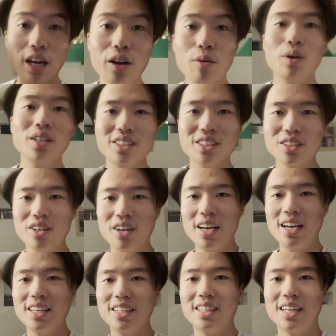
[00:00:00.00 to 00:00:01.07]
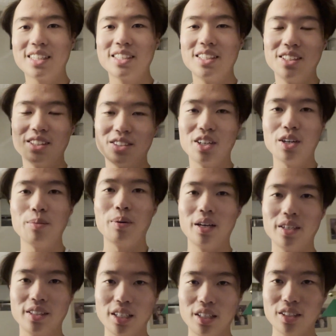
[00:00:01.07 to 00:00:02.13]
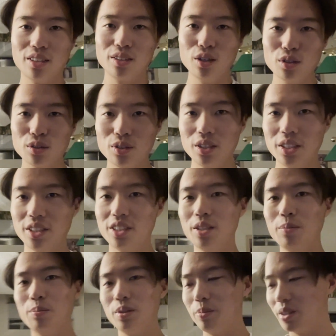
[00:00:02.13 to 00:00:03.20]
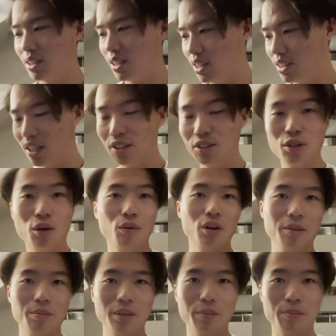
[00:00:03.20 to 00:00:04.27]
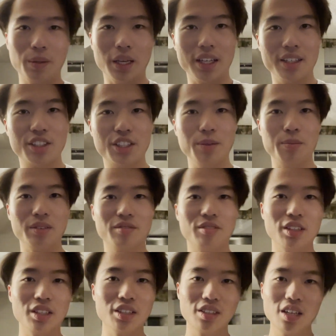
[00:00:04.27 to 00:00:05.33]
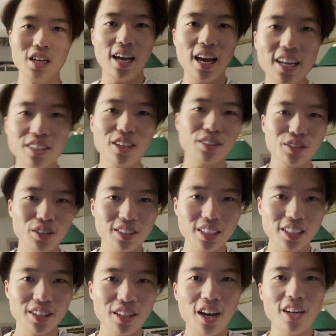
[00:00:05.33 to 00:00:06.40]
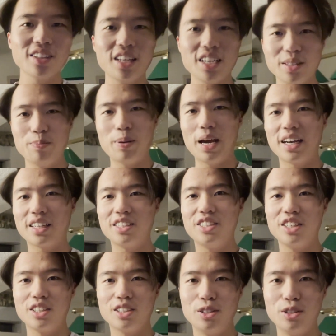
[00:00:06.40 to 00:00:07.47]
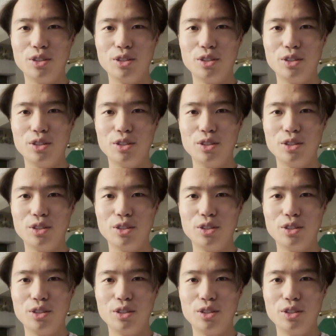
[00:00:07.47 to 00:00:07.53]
Now I want to go ahead and actually start by selling locally simply because I don't want to be paying shipping fees and also it's a lot less packaging to